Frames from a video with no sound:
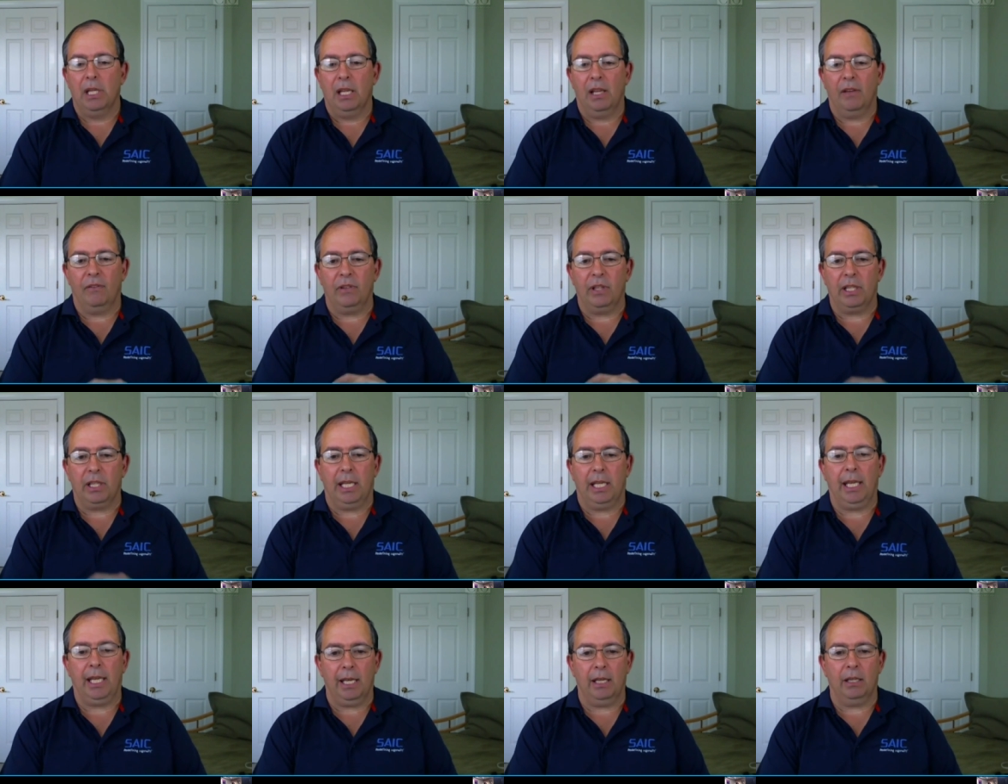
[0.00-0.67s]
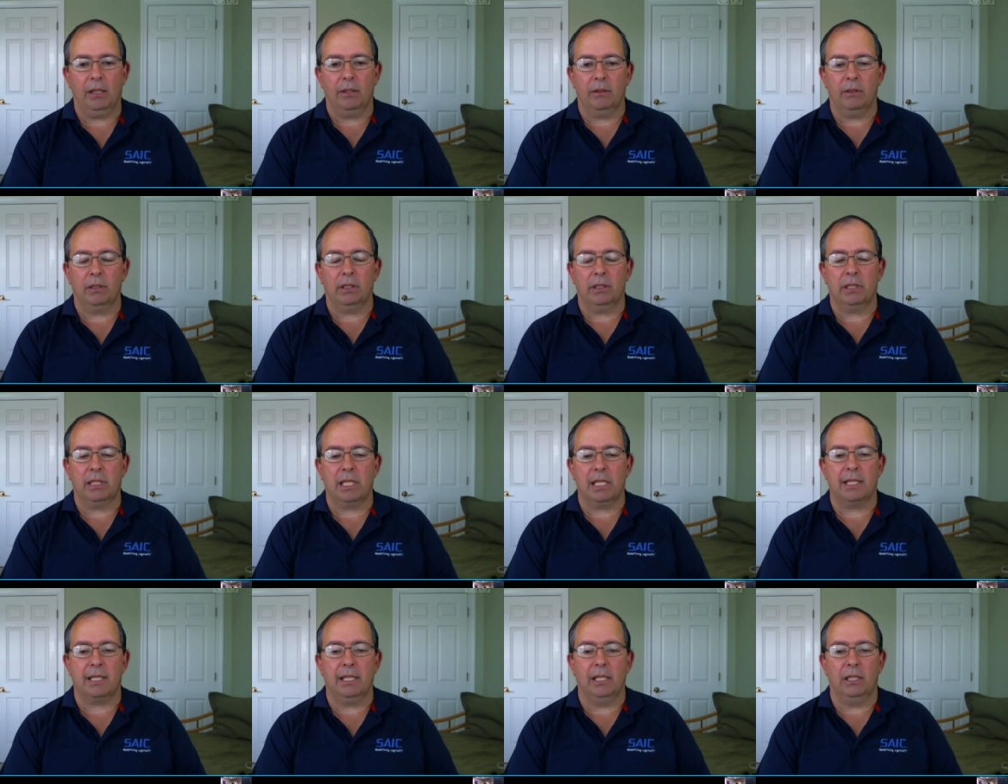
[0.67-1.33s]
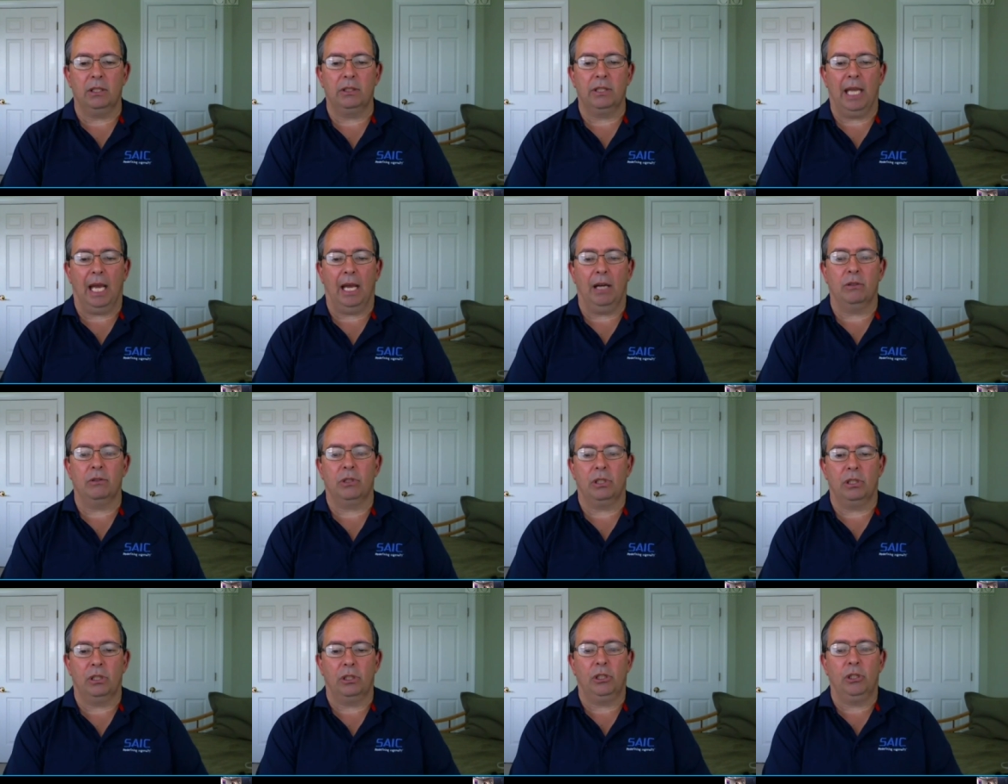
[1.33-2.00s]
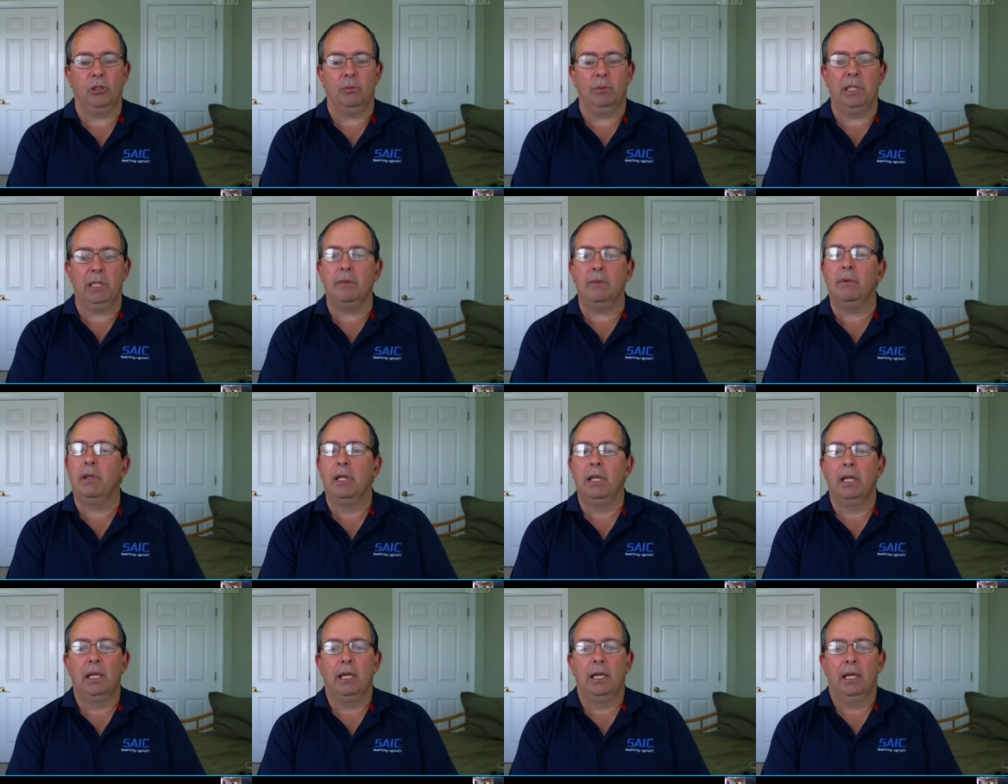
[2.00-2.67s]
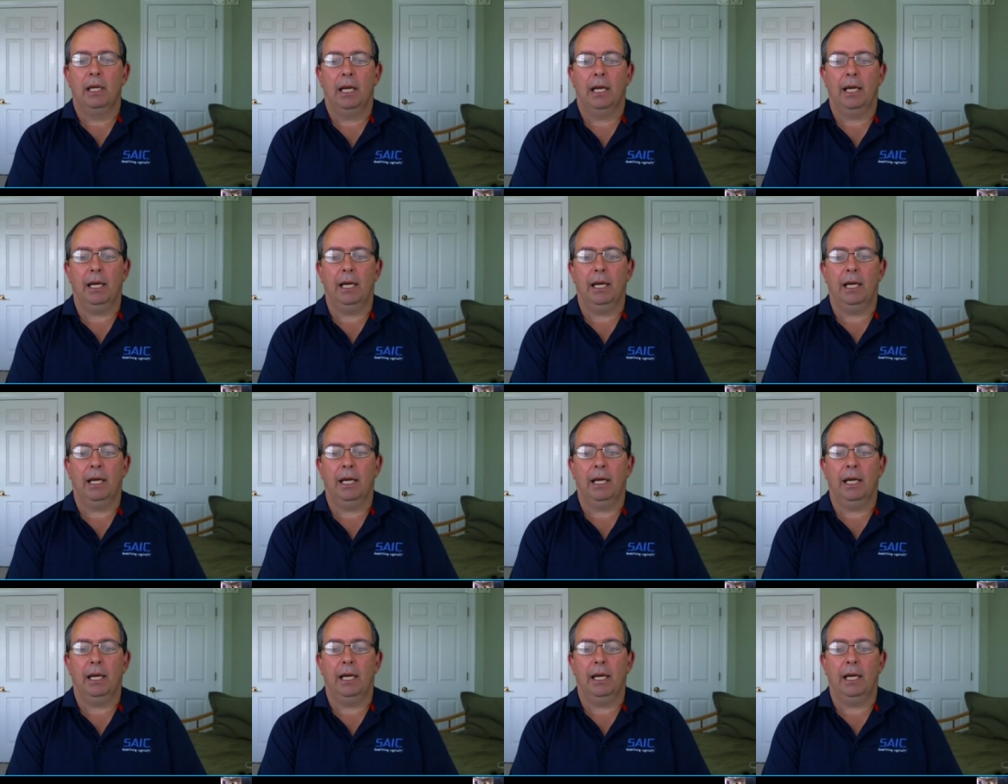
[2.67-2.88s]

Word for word: if you can't distill down to human